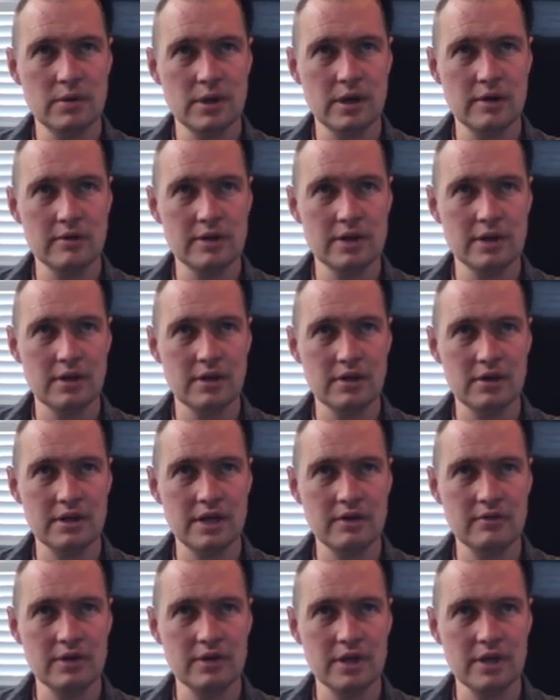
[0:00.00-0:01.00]
Bring everything
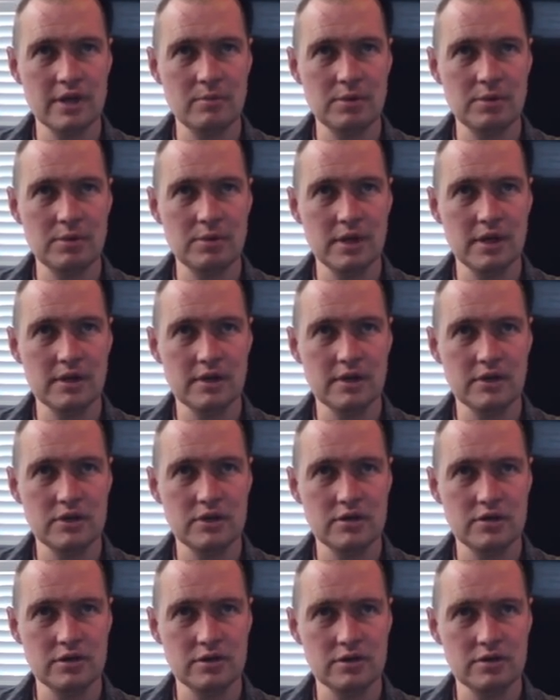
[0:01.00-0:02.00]
else down. We got plus
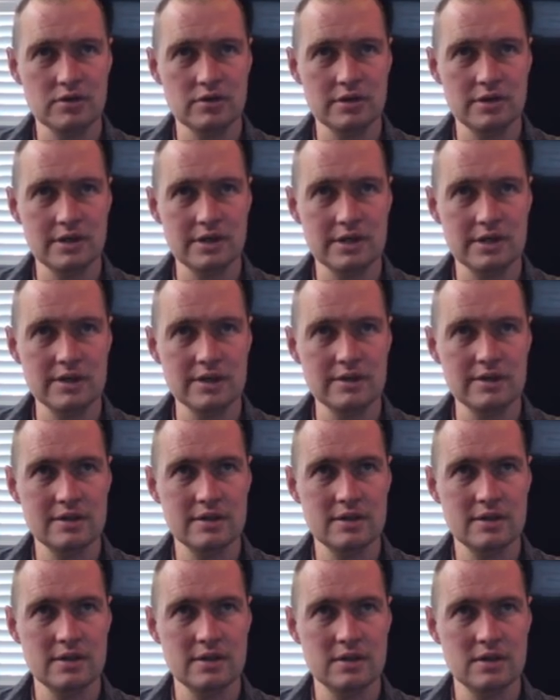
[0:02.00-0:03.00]
2d
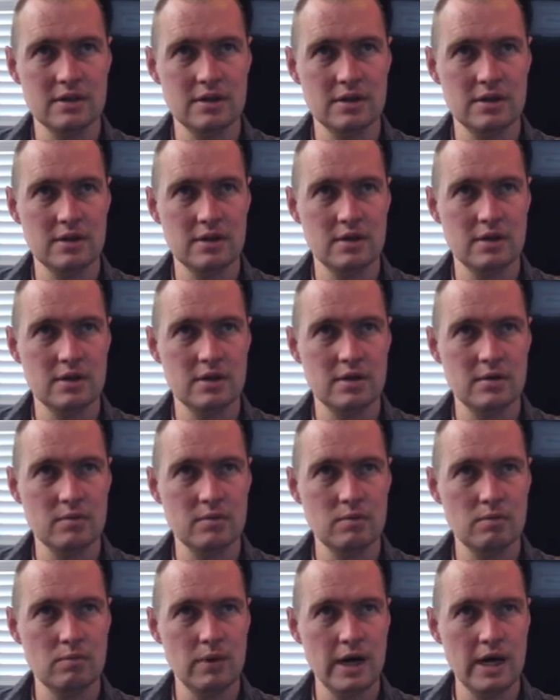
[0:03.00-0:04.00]

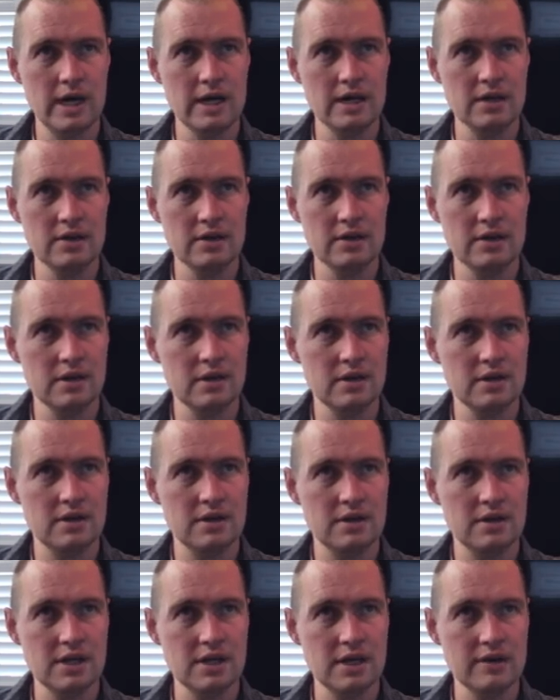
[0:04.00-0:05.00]
minus
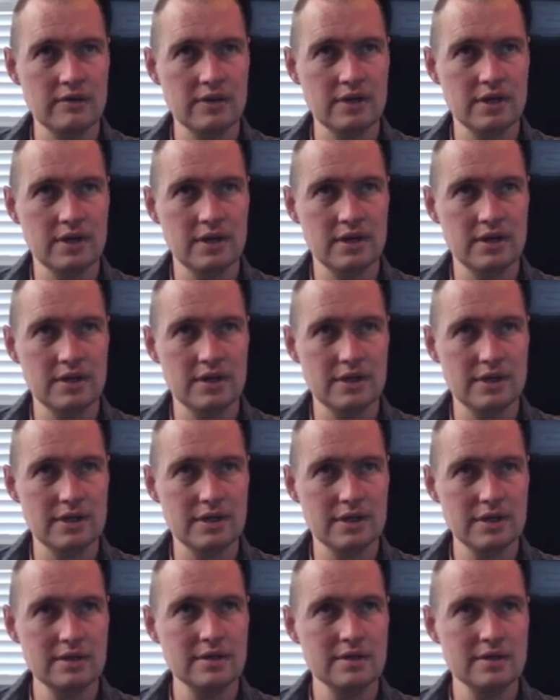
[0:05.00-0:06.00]

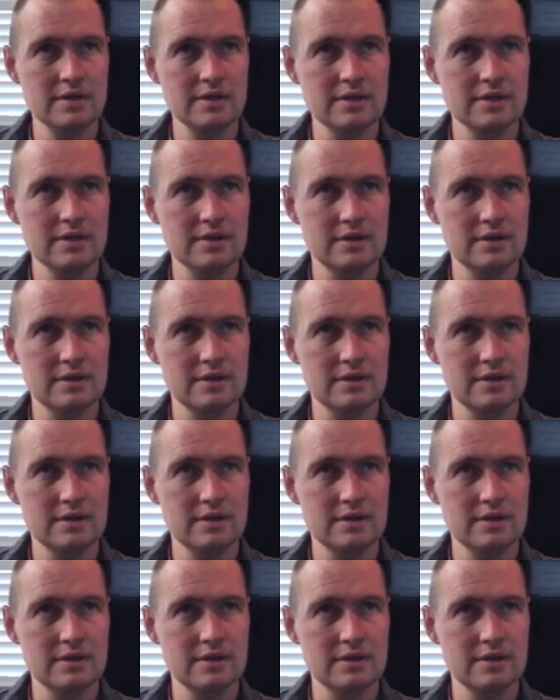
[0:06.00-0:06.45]
7d